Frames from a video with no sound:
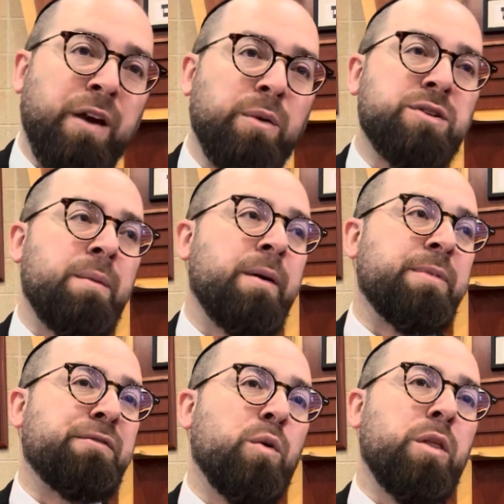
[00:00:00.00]
Here we're talking about
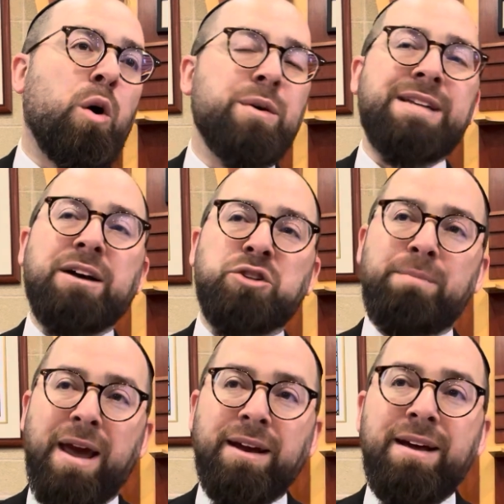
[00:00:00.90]
before the hole is actually
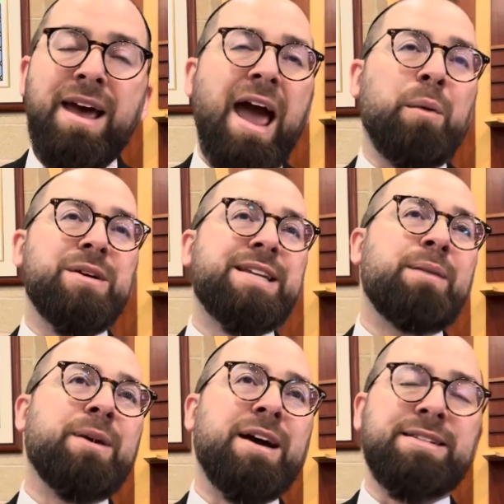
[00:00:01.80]
made, and we're
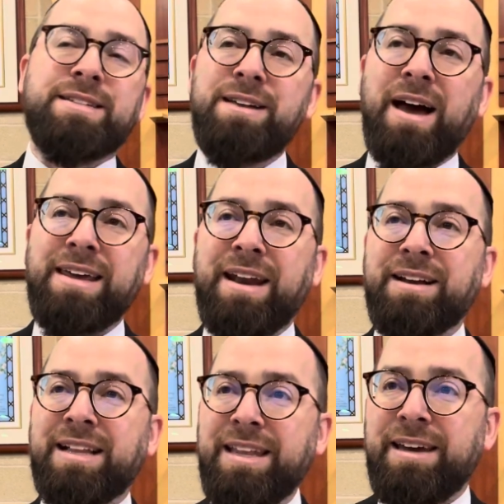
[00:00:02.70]
saying because it's not yet a
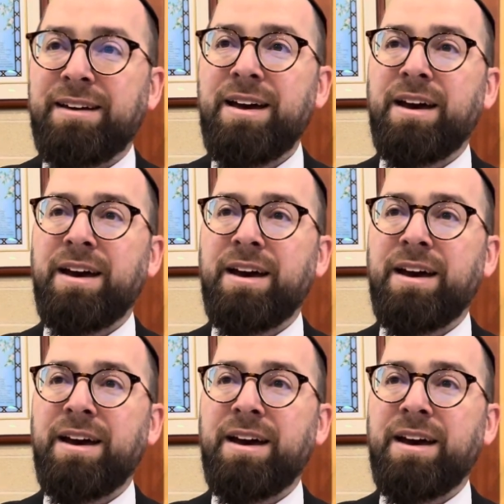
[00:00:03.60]
kli.